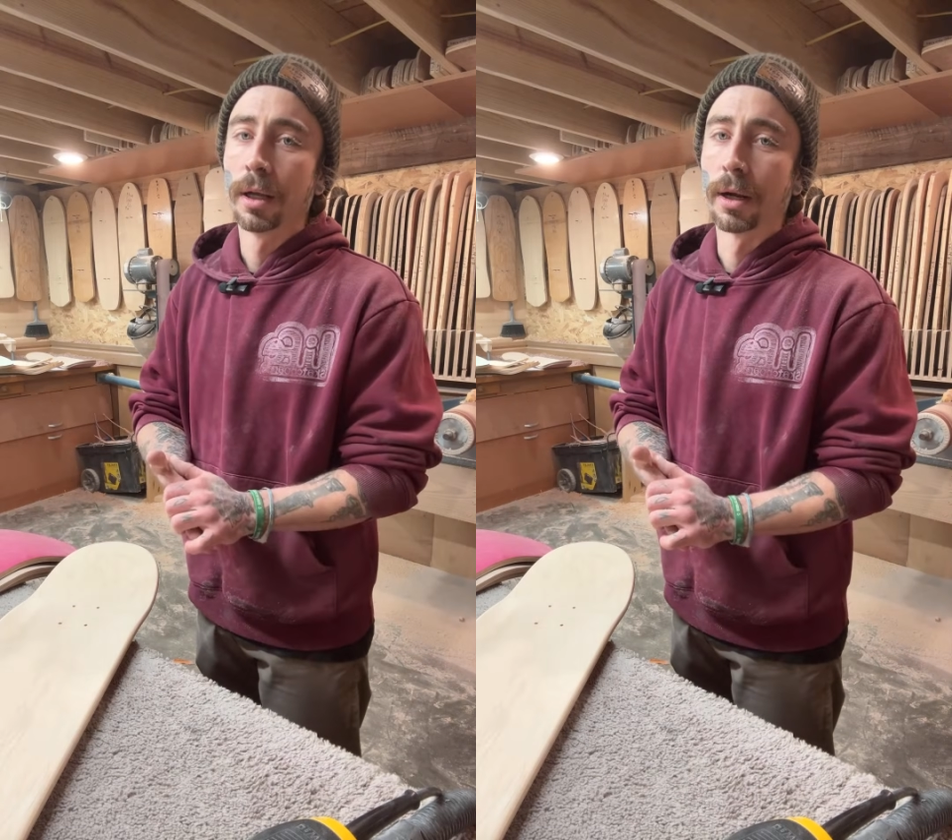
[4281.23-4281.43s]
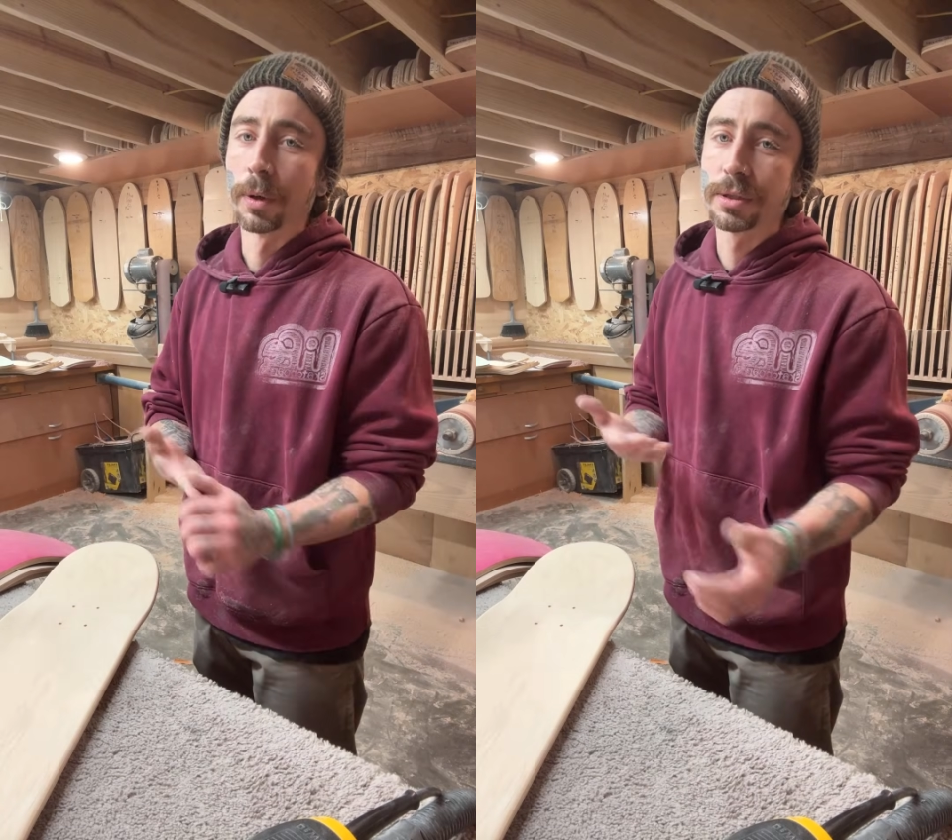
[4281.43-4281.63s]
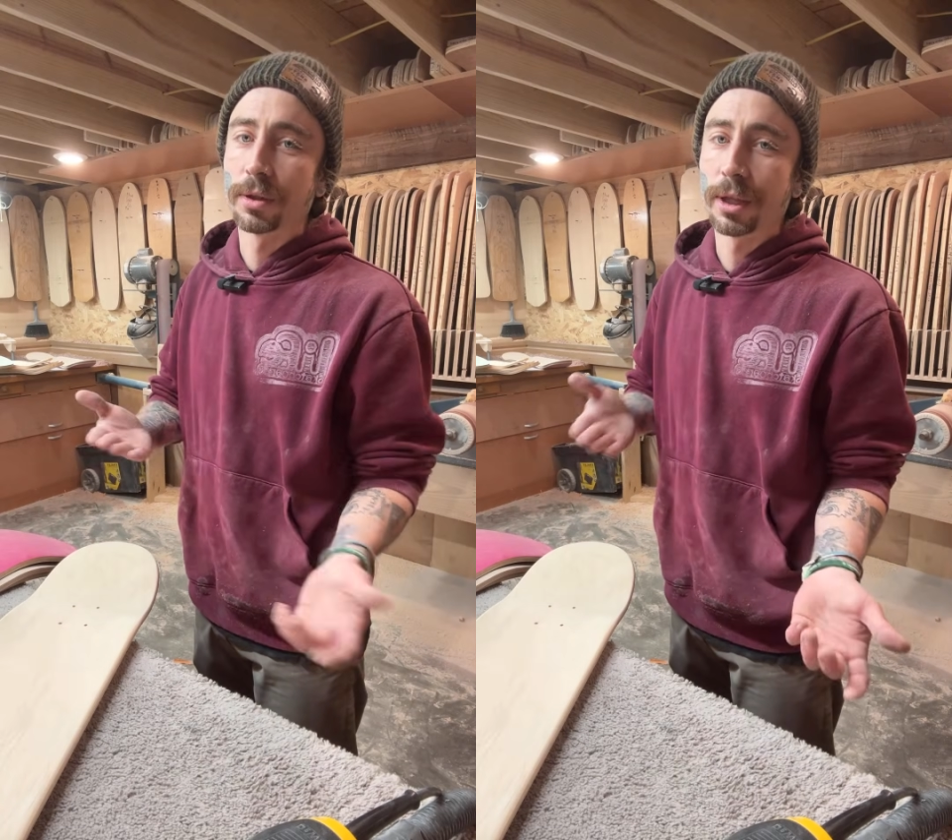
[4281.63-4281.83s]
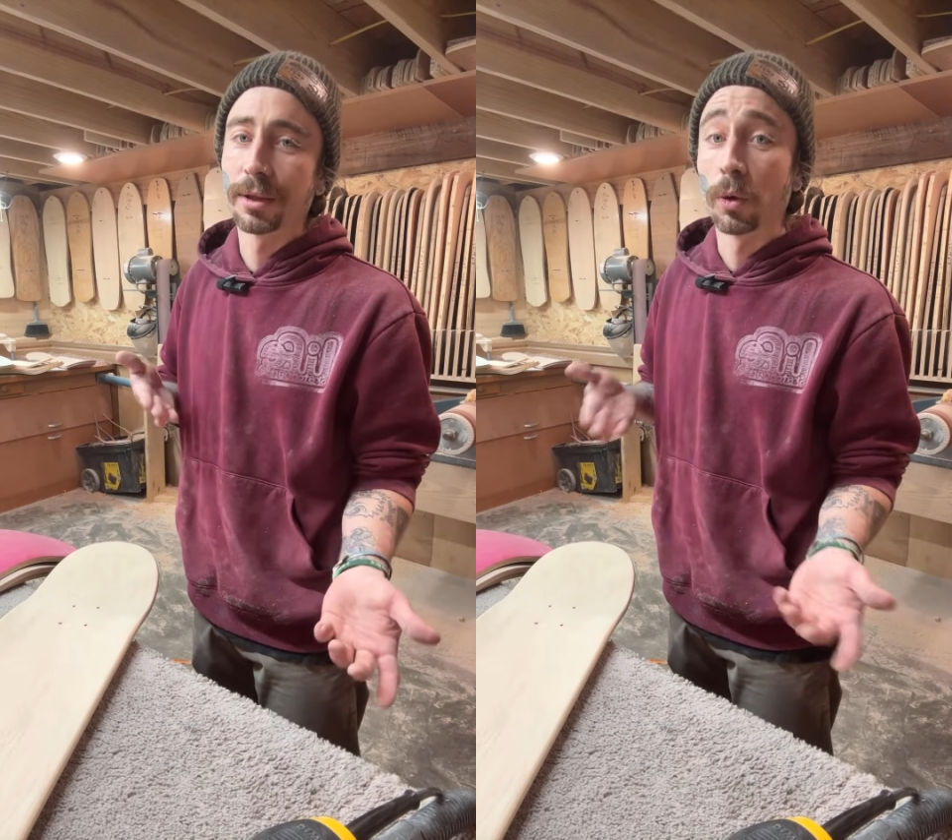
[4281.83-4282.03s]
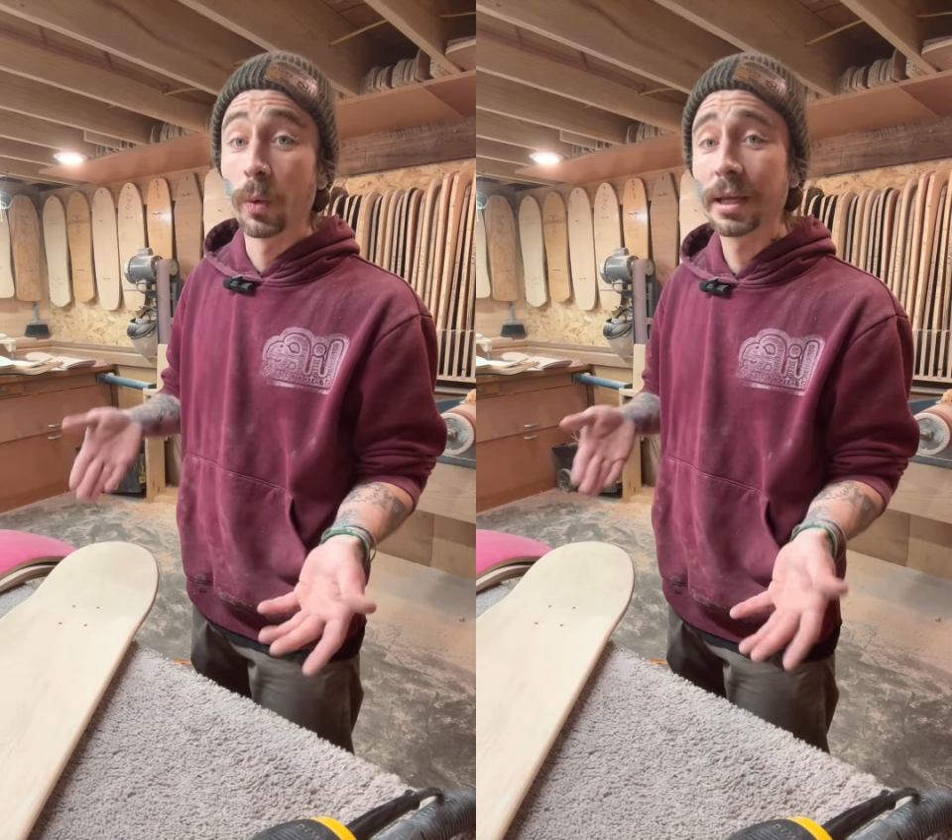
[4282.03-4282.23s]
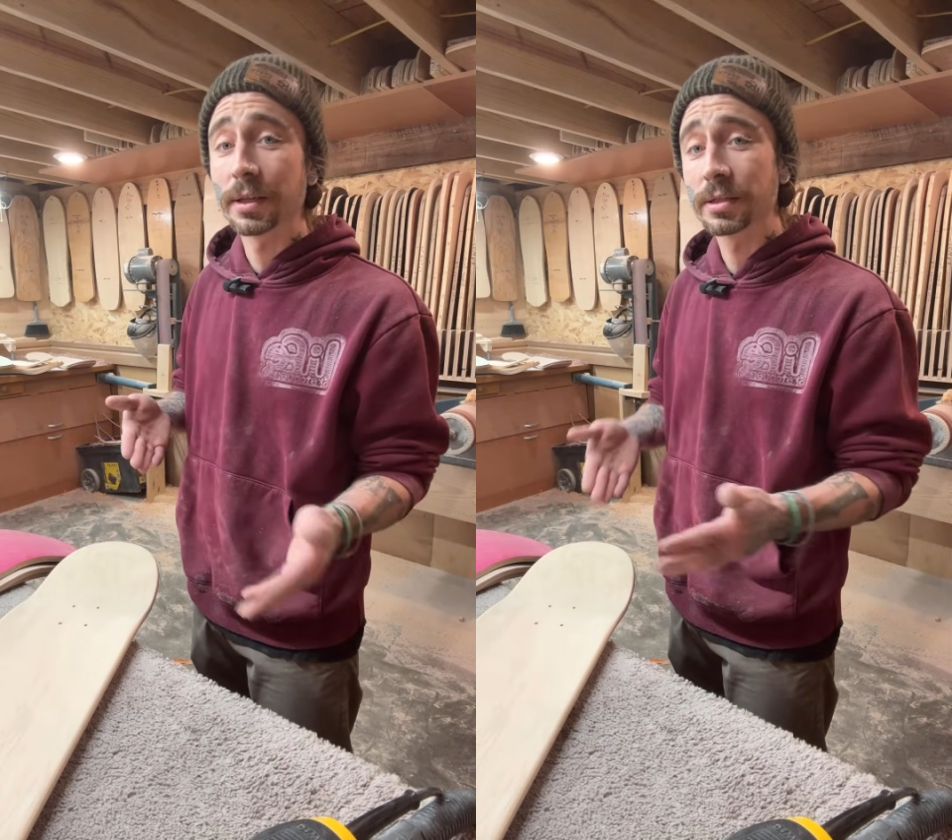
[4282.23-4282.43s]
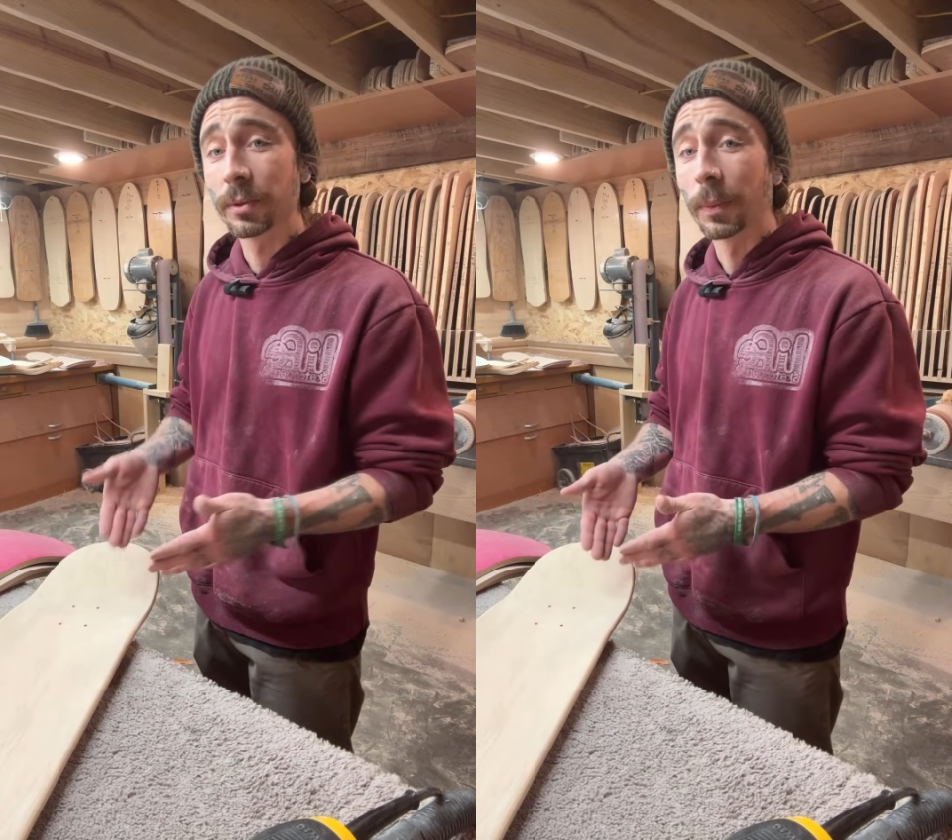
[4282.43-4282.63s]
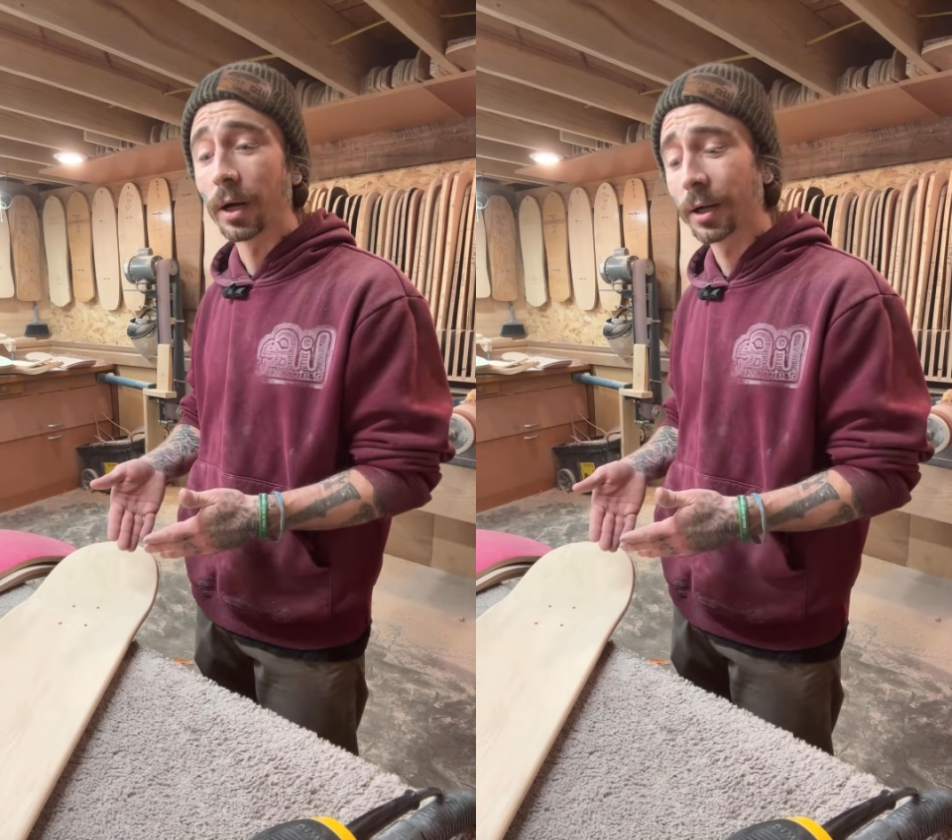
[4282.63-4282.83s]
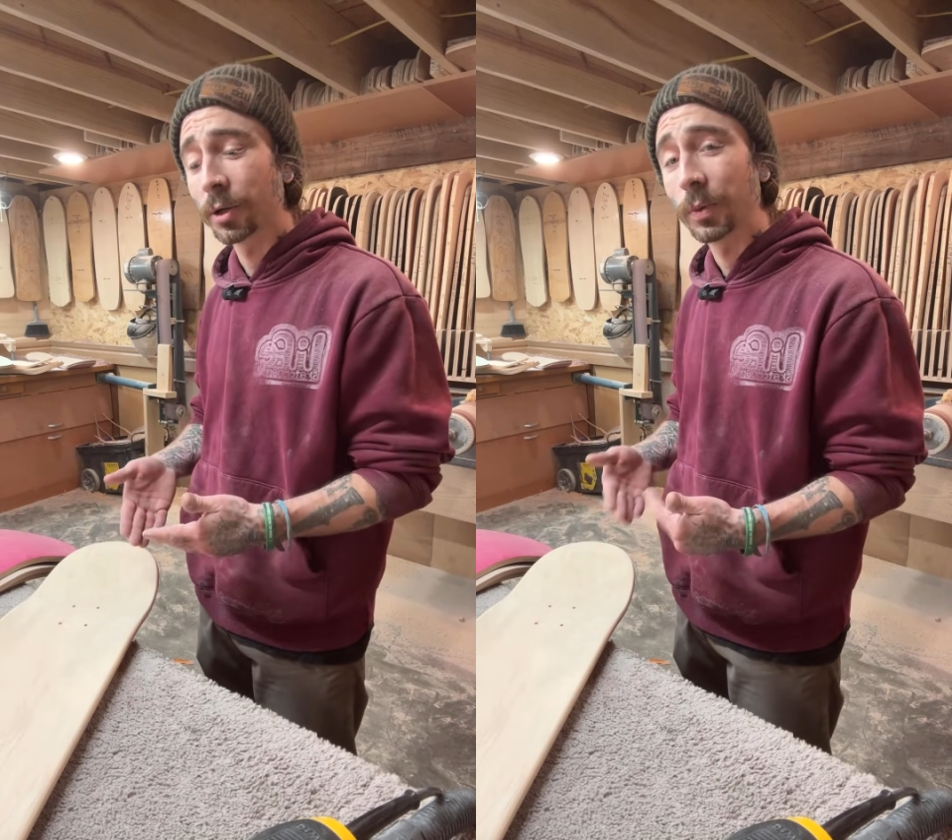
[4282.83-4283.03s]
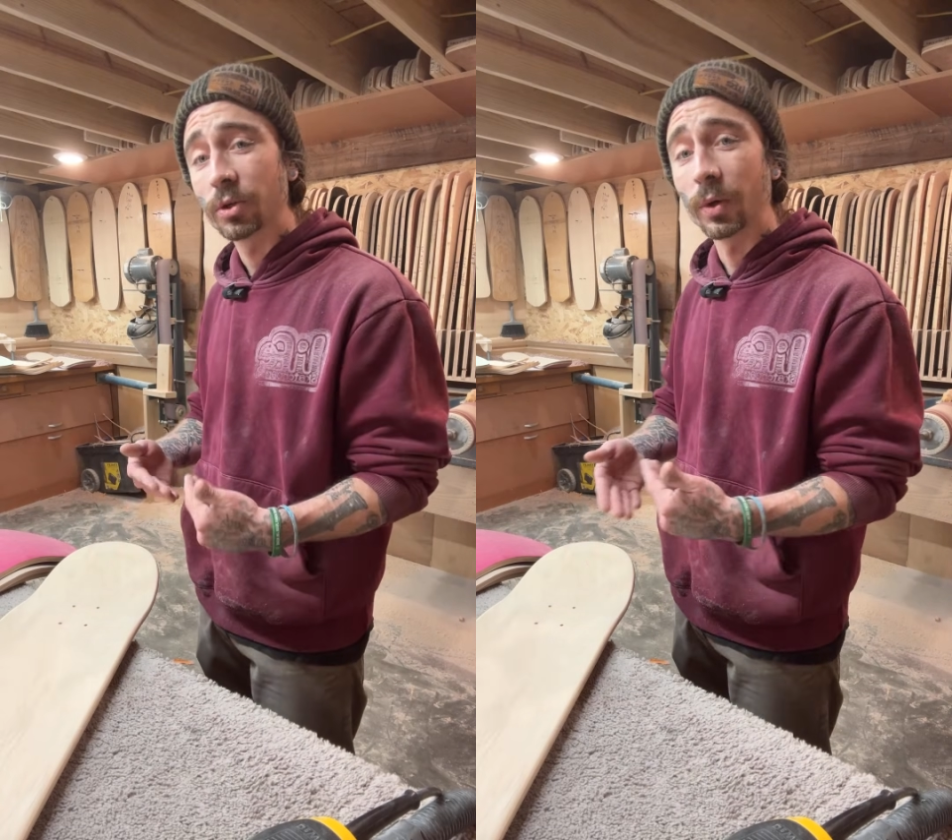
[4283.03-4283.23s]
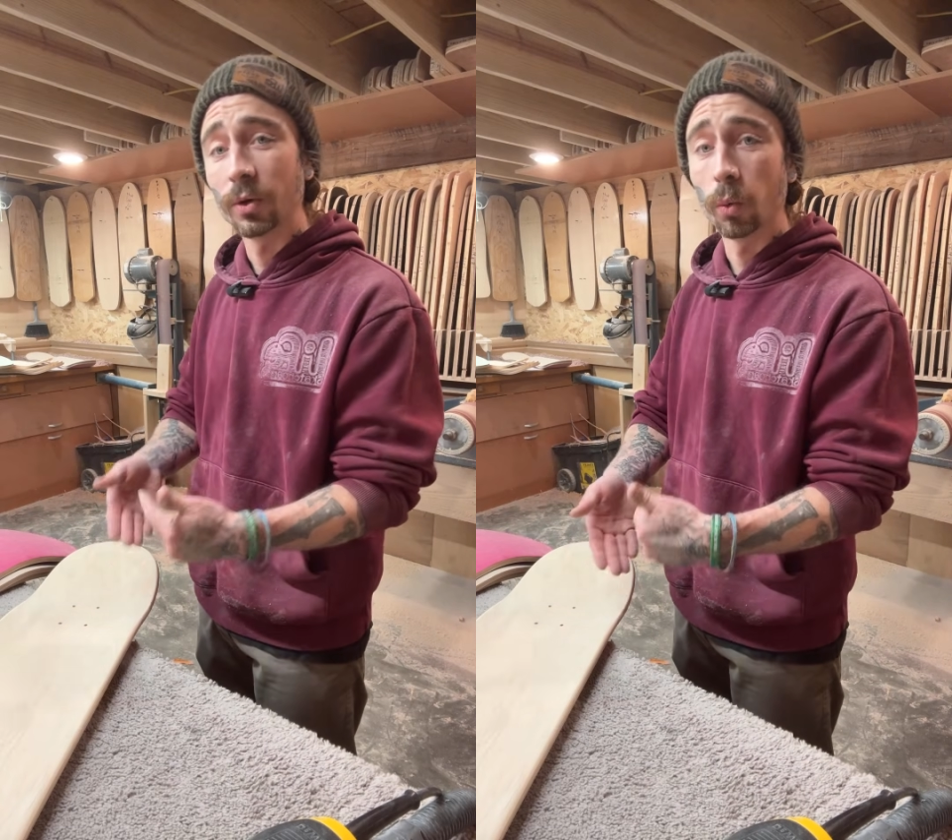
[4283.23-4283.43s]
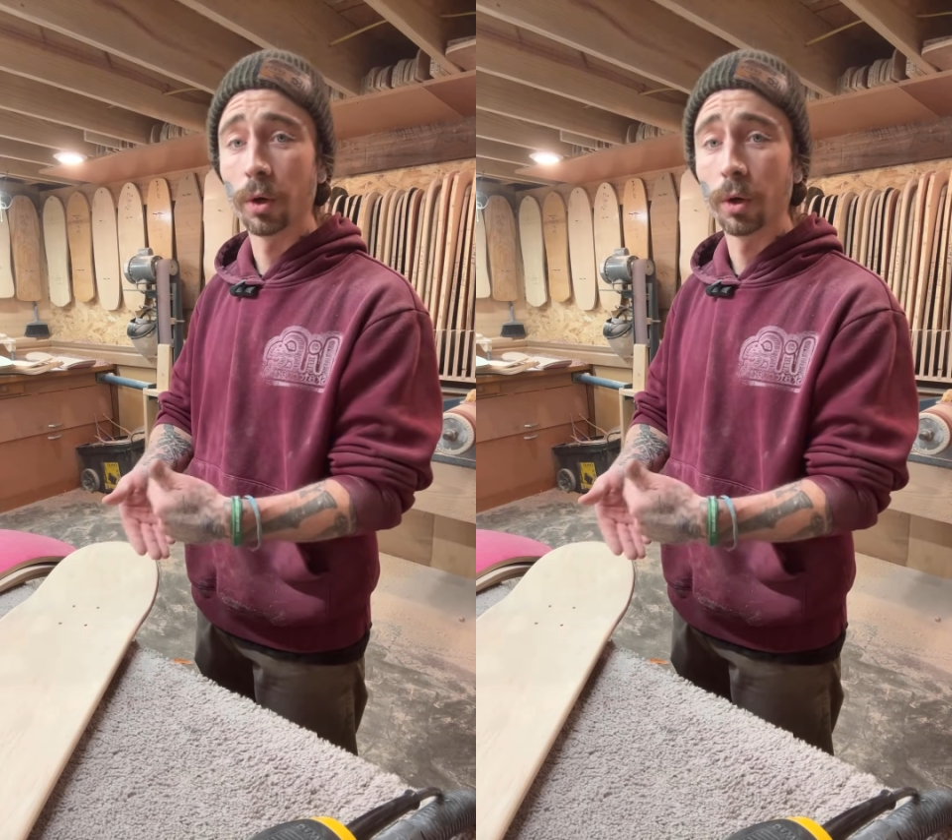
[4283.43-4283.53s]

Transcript: Now, what's the thing that weakens the bond between